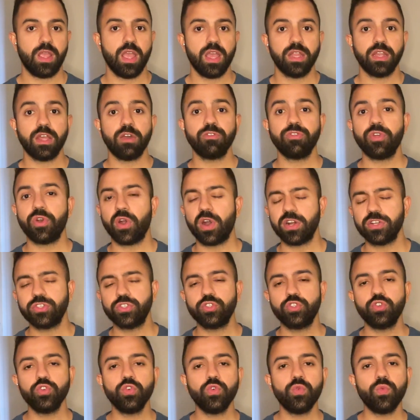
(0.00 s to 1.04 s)
Now there are
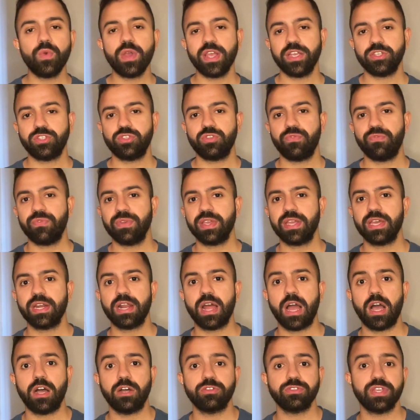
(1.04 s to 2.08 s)
2 ways to figure
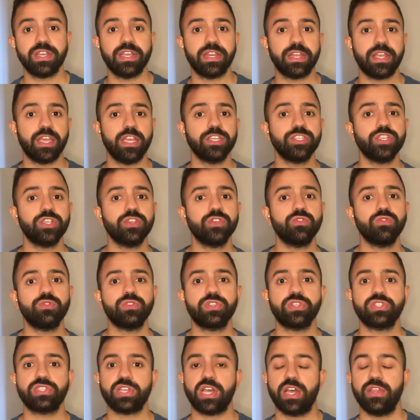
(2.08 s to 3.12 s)
out engaging
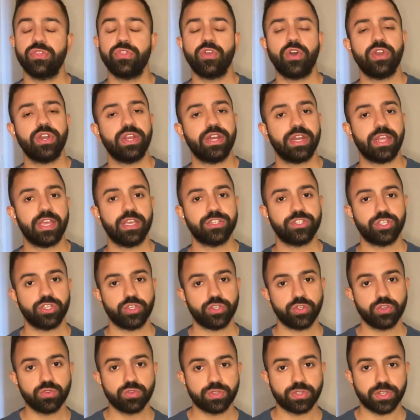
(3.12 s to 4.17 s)
users and non-engaging
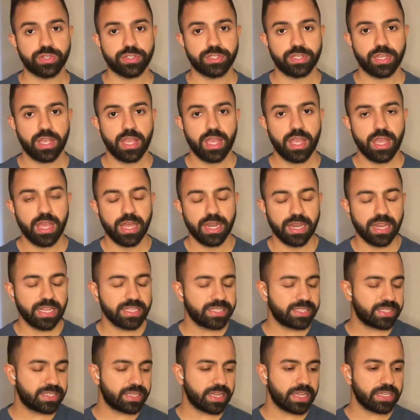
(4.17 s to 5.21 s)
users. Let's
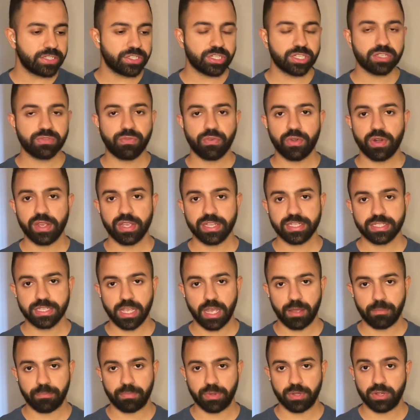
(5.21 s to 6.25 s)
say, just for
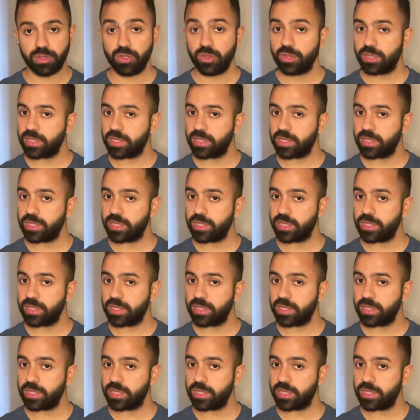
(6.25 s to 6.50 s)
example,